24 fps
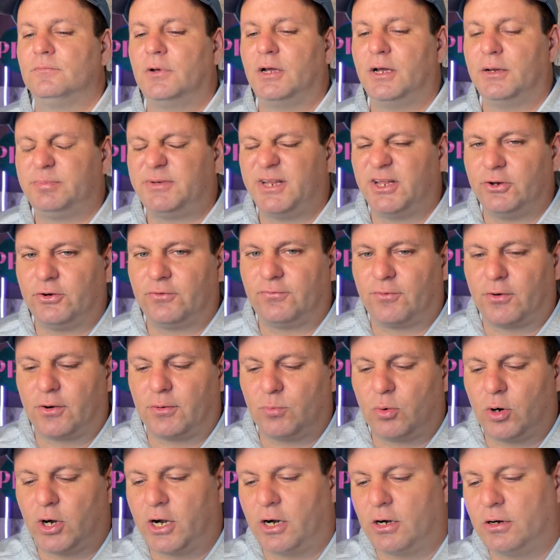Update your
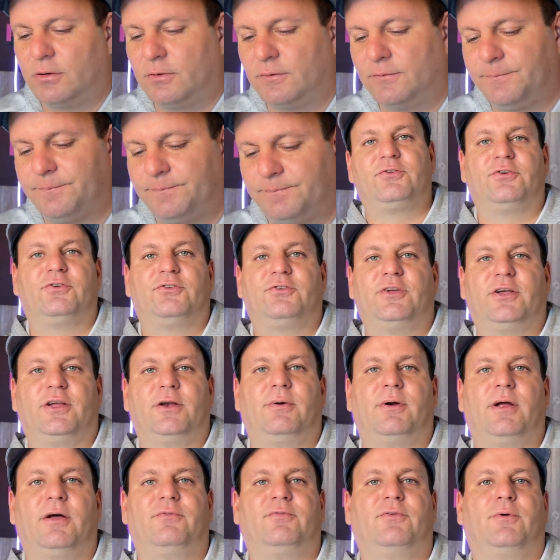firmware. If you're sticking
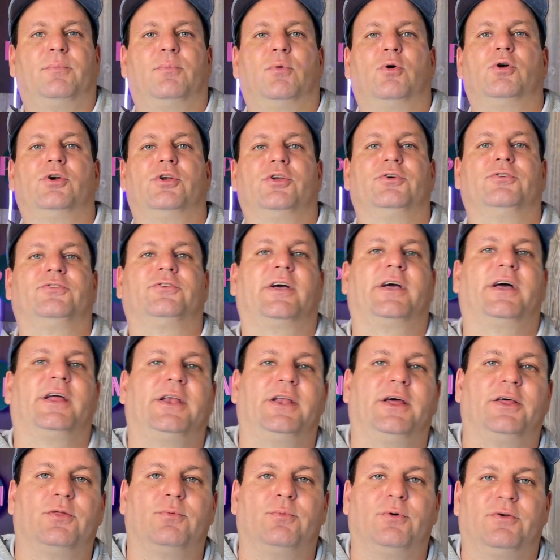around for more news, I got
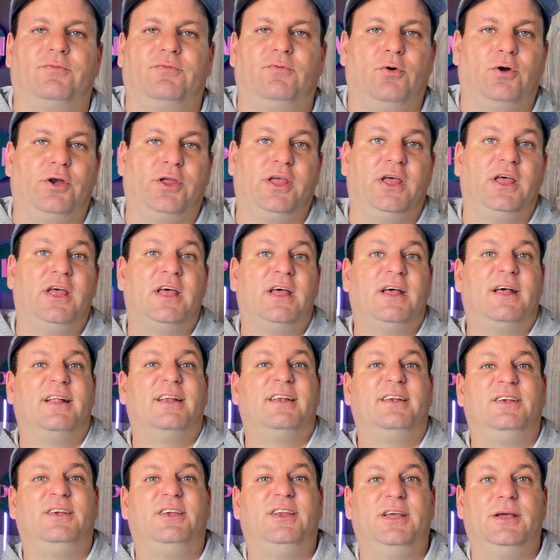another one for you.
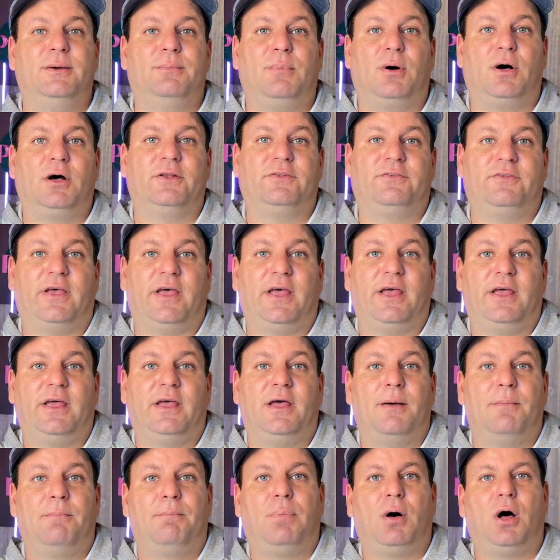Diamante
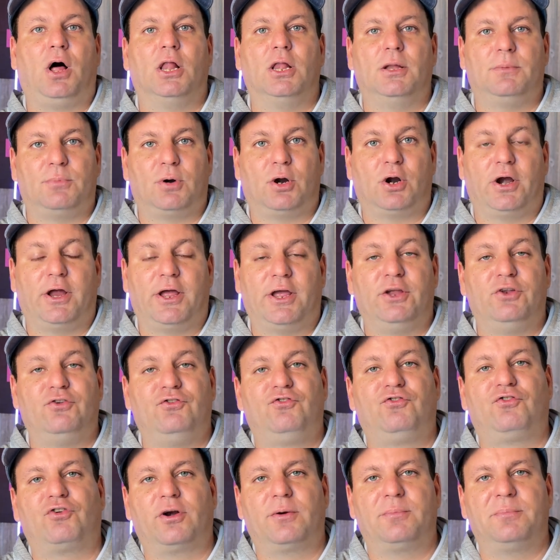Polymer, a
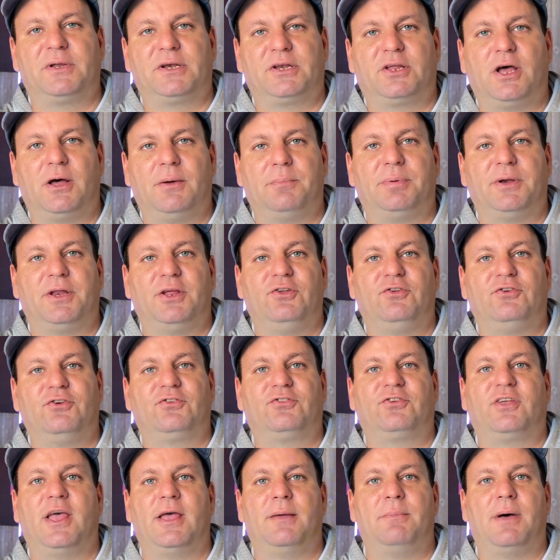German company,
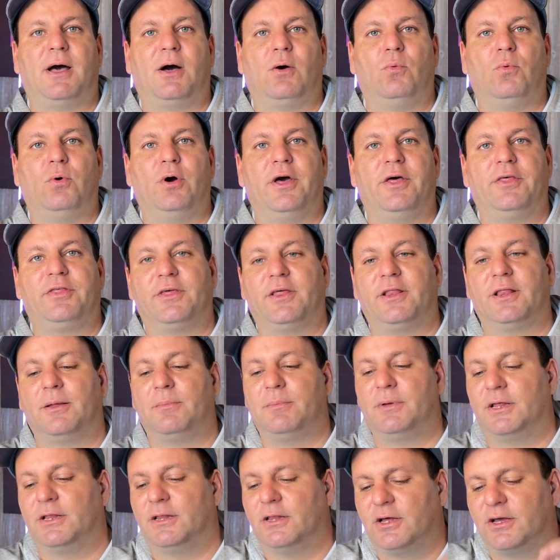just came out with, and let
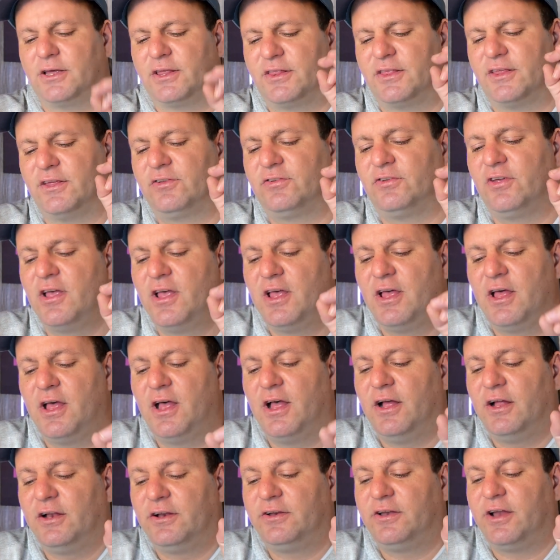me look at this,
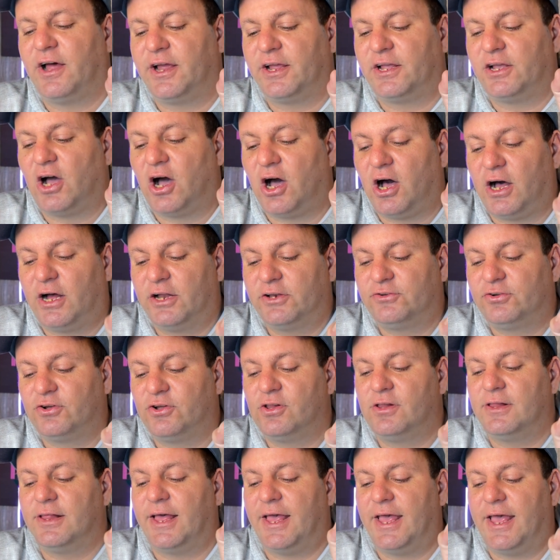
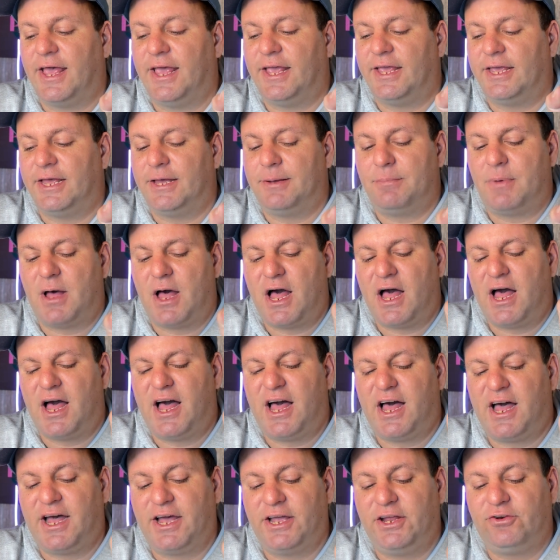Dicotyl AM
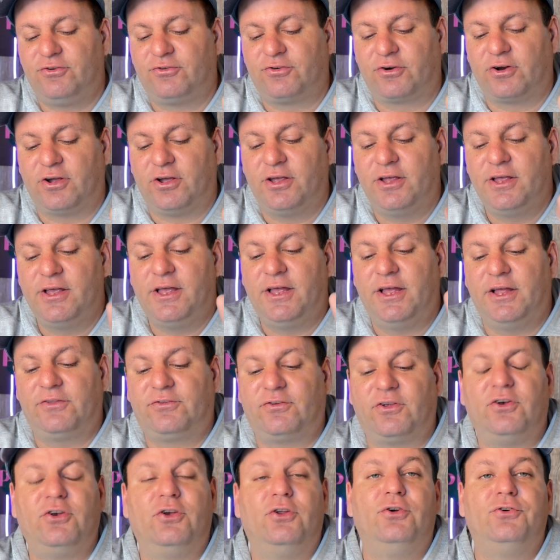Hydra. It's
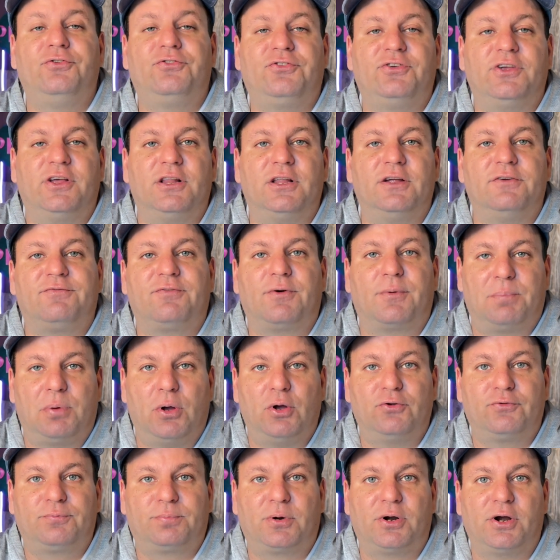a new sealant for
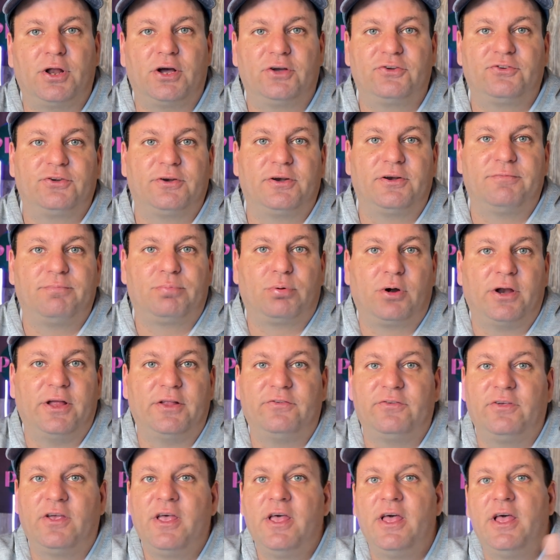post-production of
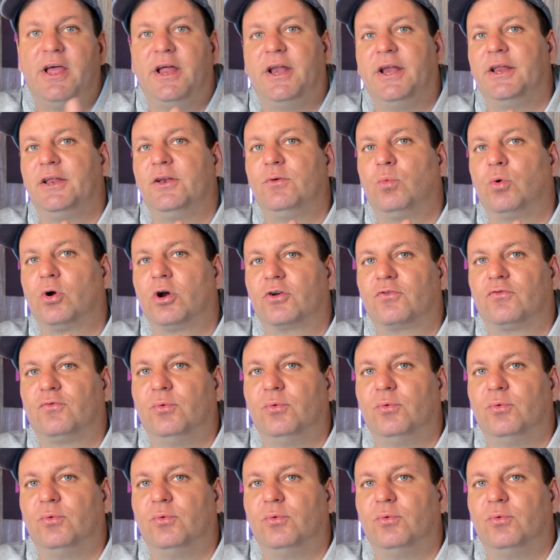prints, and it works